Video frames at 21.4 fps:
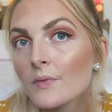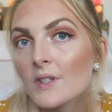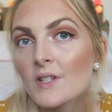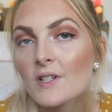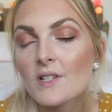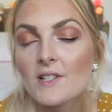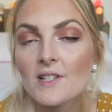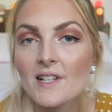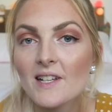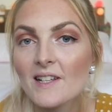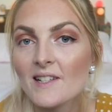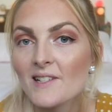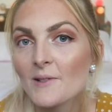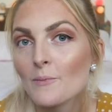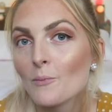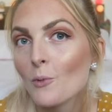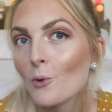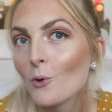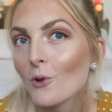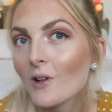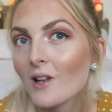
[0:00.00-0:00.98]
Just a
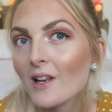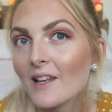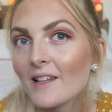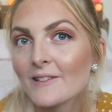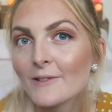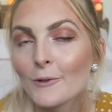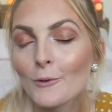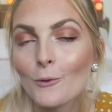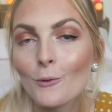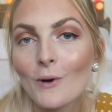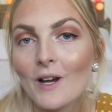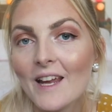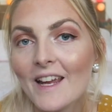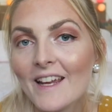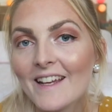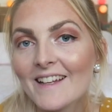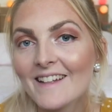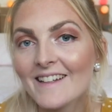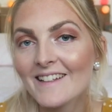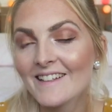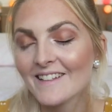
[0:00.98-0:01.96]
small little
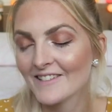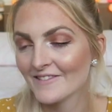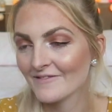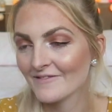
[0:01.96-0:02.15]
wing.